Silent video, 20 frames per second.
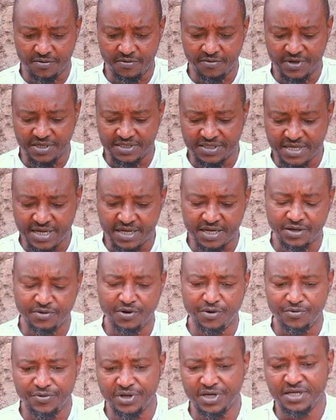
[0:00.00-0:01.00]
Wenzake
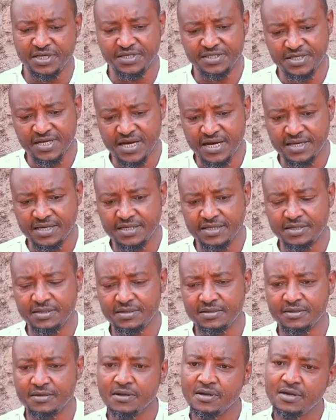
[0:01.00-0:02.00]
wawili Jackie
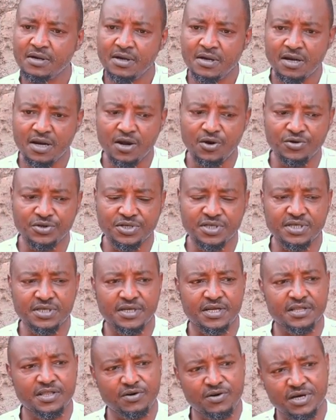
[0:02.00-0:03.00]
na
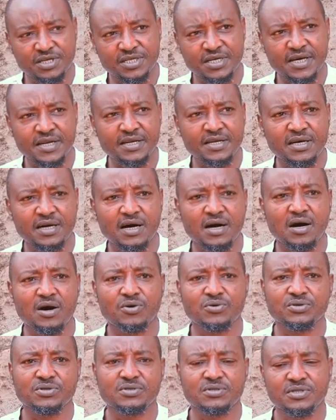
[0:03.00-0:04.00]
Onjiri, they are sharing a
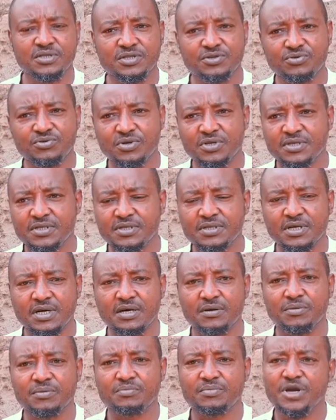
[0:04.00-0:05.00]
house. It's
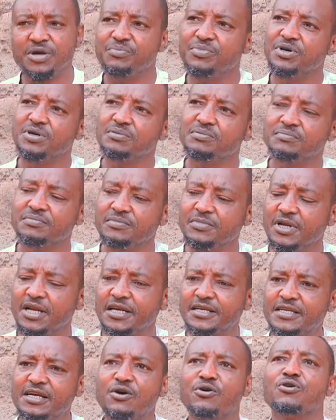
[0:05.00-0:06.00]
maybe
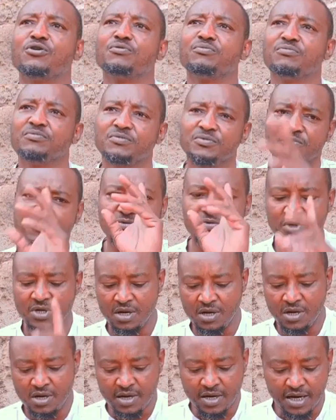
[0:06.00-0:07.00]
later on
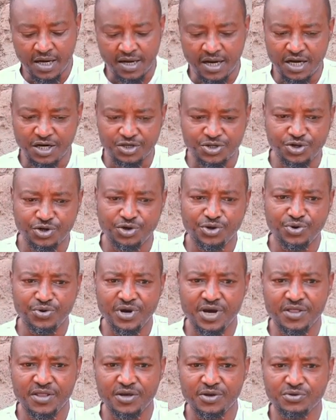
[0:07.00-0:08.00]
I can show you
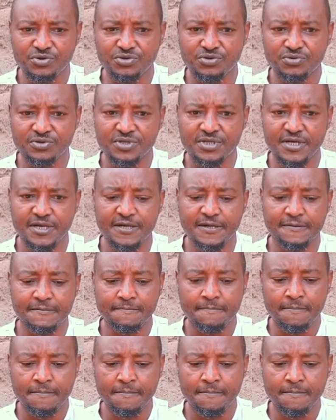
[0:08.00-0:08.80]
where they used to stay.